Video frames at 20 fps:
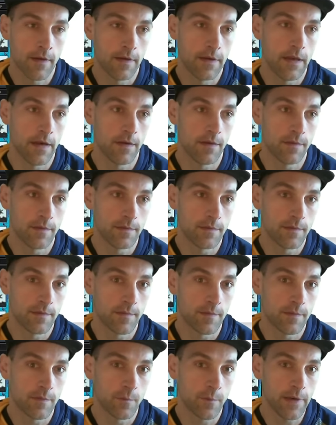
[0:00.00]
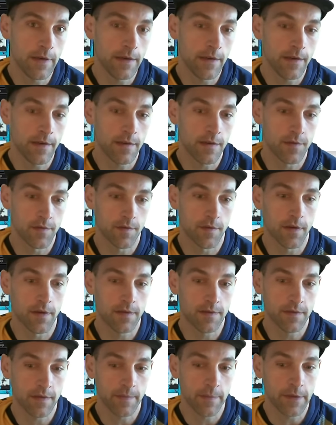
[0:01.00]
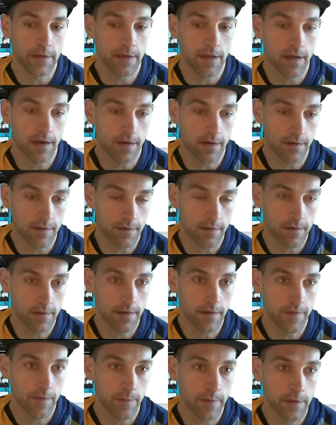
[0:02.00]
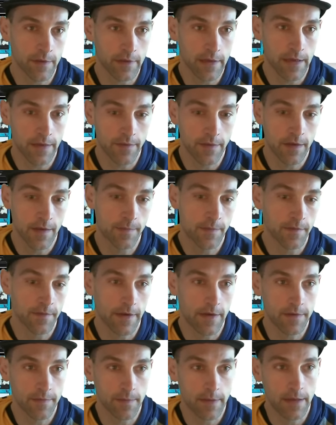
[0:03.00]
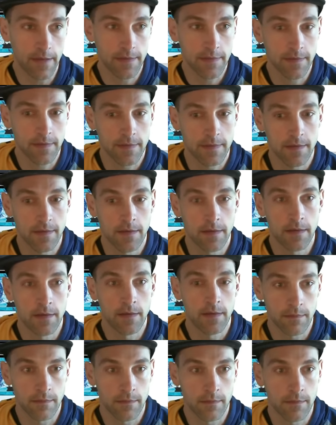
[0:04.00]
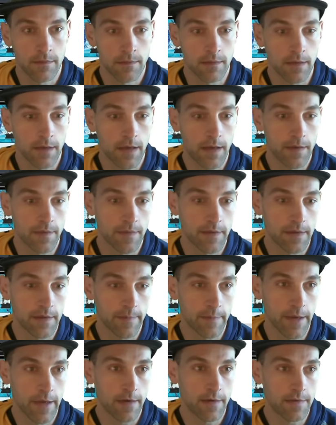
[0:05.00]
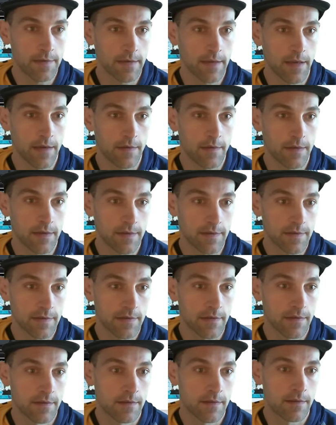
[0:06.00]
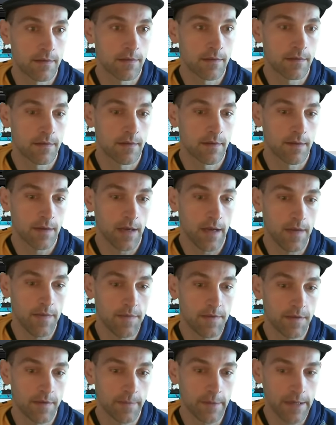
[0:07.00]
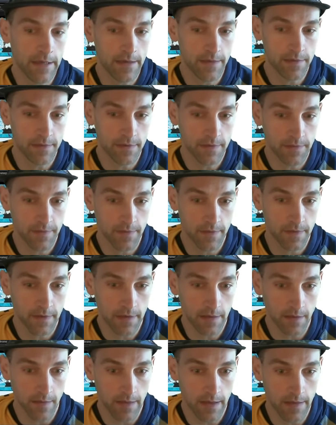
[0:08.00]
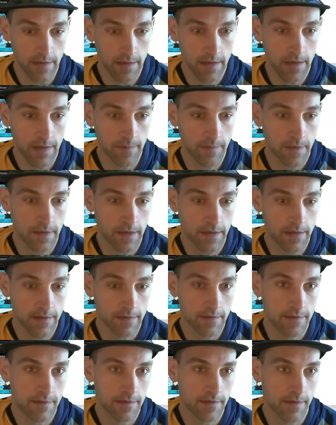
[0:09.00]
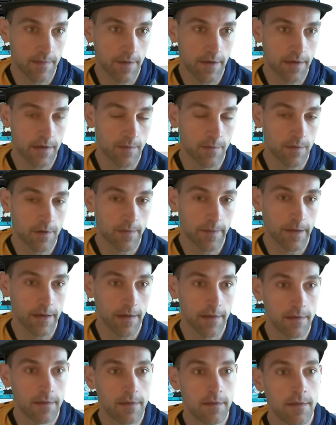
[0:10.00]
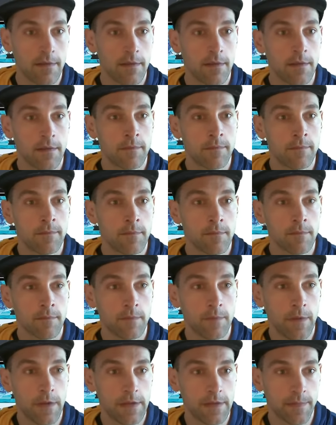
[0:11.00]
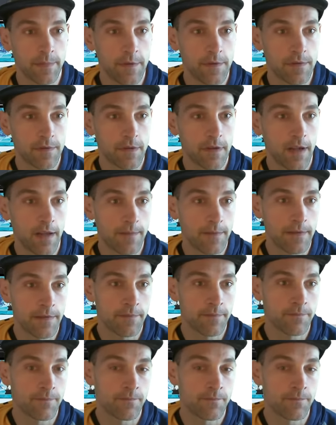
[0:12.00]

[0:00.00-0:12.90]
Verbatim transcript: Now, winning on the draw is going to be a lot harder, given we only have a couple of Hydroblasts. I don't think it matters to counter this. I have so many answers for their endgame, like, I'm not going to worry about it. Plays a Putrid Goblin.